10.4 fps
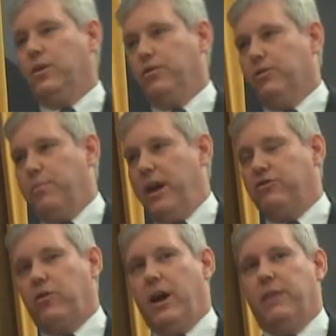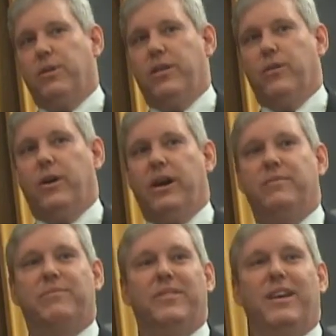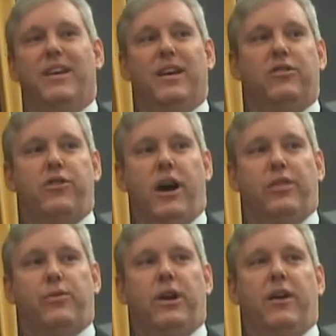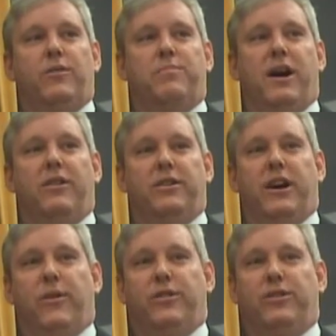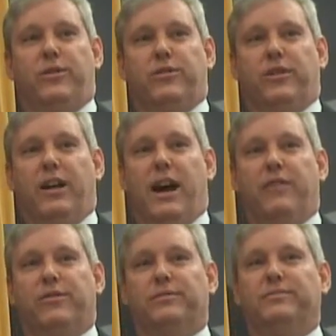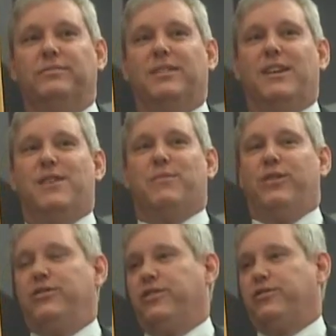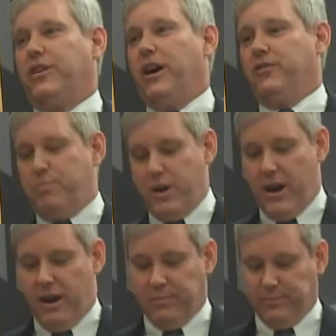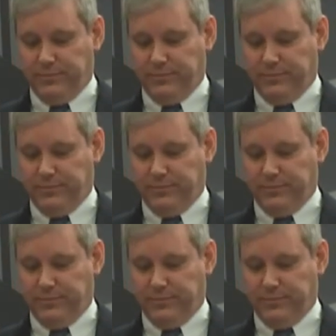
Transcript: who's a bay trad, by the way, shot a 300-pound deer when she was alive. My sister hunts bear.